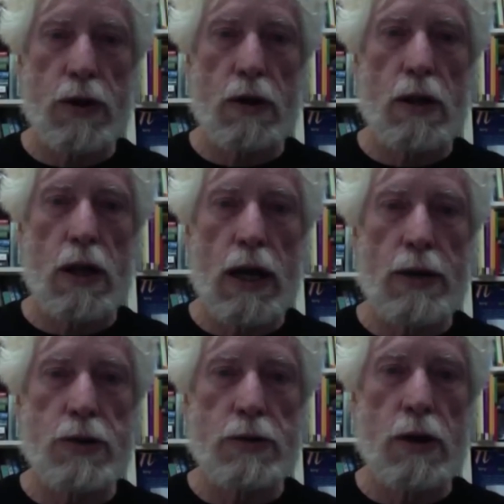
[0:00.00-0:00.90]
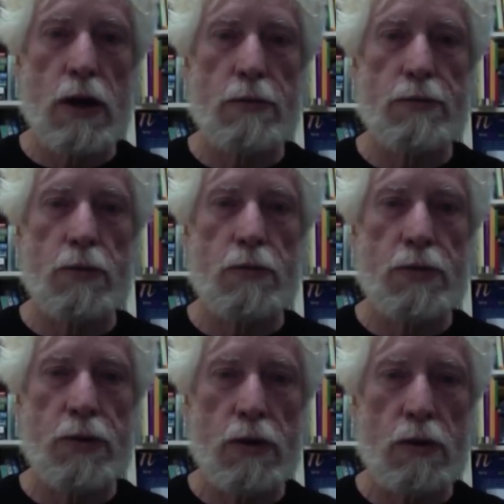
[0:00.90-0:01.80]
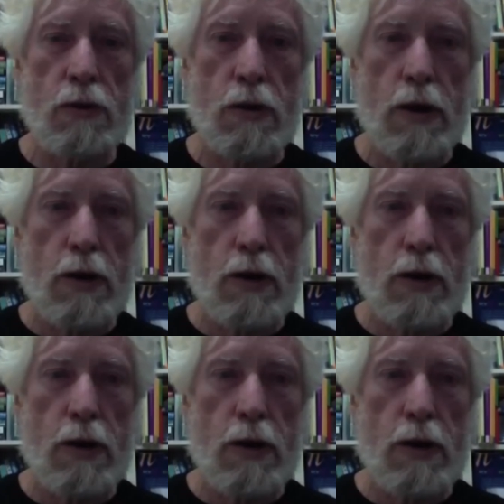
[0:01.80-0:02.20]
that our lives are not fulfilled